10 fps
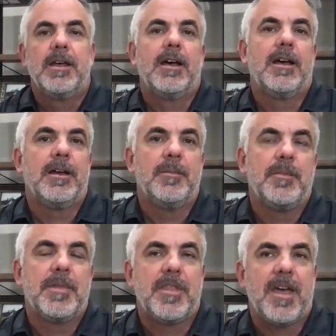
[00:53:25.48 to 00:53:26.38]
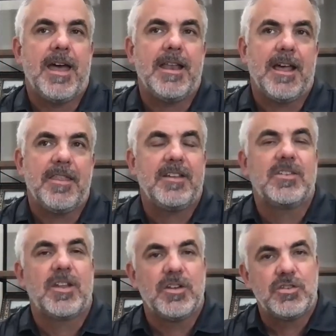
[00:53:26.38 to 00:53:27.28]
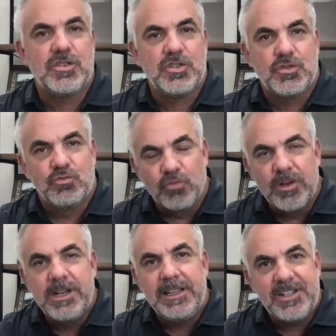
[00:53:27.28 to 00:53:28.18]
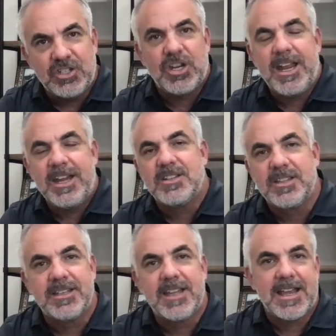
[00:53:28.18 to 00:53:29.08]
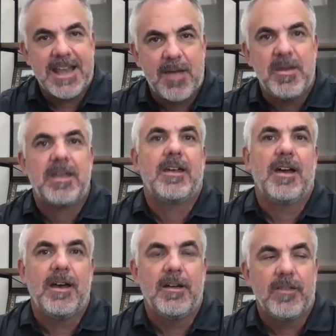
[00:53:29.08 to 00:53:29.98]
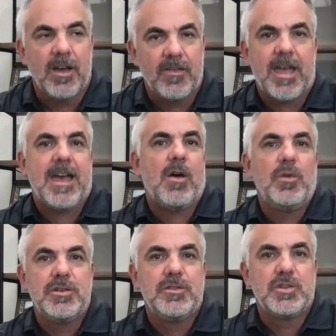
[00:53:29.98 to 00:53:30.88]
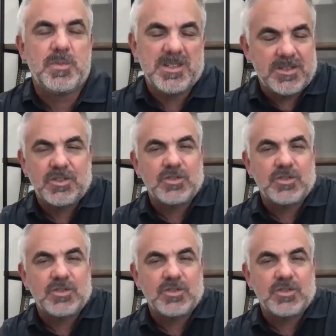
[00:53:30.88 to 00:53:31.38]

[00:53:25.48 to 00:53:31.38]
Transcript: that I think it's going to really change the dynamic of how we do this business.